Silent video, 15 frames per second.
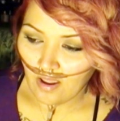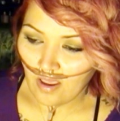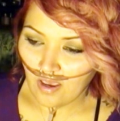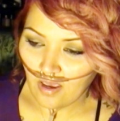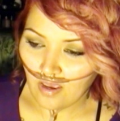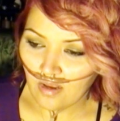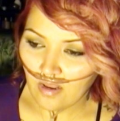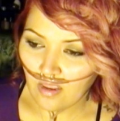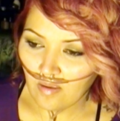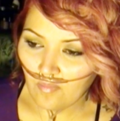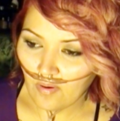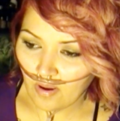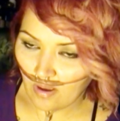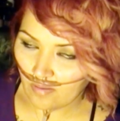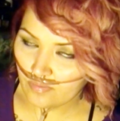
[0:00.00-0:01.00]
I
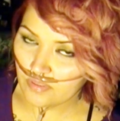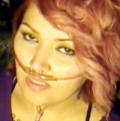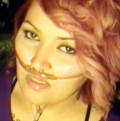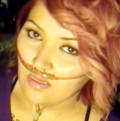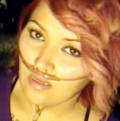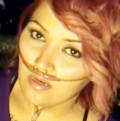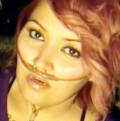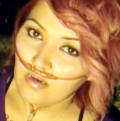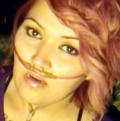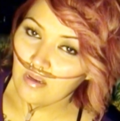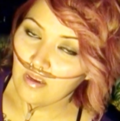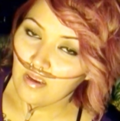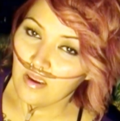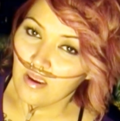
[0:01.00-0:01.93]
had a biopsy done,